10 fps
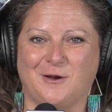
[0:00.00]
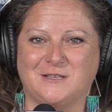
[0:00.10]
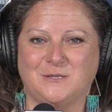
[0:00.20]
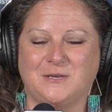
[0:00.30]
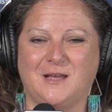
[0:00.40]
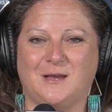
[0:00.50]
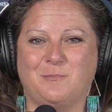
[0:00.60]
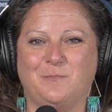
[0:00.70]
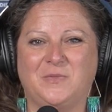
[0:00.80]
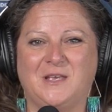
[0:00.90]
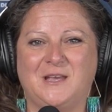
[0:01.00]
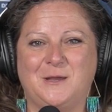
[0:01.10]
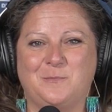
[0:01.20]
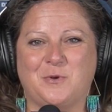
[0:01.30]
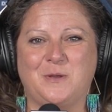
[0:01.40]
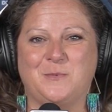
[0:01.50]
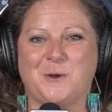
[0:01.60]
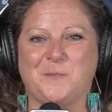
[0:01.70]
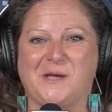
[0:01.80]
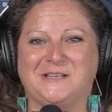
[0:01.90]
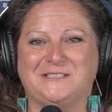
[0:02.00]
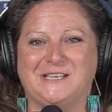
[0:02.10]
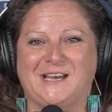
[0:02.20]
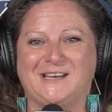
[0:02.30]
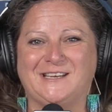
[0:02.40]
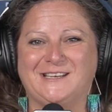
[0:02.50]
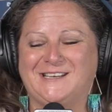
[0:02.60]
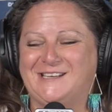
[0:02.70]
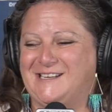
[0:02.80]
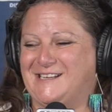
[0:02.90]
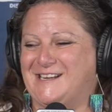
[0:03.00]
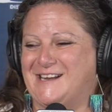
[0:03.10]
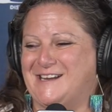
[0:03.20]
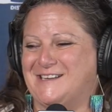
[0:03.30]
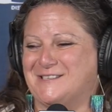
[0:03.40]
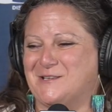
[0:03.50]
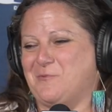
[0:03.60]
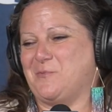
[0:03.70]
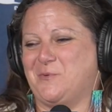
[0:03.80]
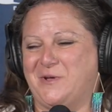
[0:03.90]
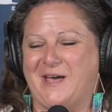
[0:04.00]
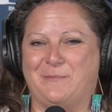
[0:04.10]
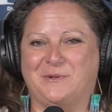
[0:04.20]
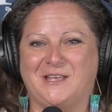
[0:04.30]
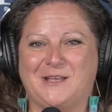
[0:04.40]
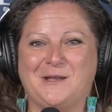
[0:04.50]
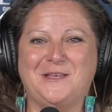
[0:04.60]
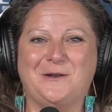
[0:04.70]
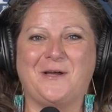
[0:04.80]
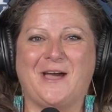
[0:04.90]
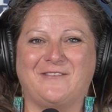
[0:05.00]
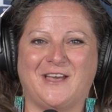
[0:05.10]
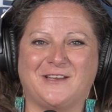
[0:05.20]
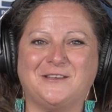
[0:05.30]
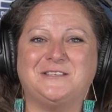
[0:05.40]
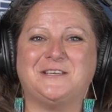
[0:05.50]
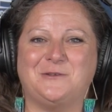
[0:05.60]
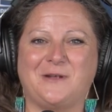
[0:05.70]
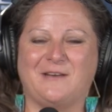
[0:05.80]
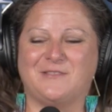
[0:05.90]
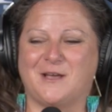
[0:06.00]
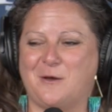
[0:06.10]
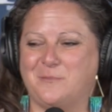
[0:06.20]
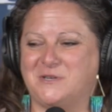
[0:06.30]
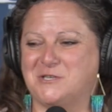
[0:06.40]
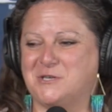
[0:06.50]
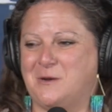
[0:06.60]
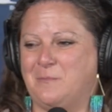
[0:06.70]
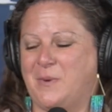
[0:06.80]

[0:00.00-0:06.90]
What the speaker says: greatest premier, but so we'll happily continue to have that competition.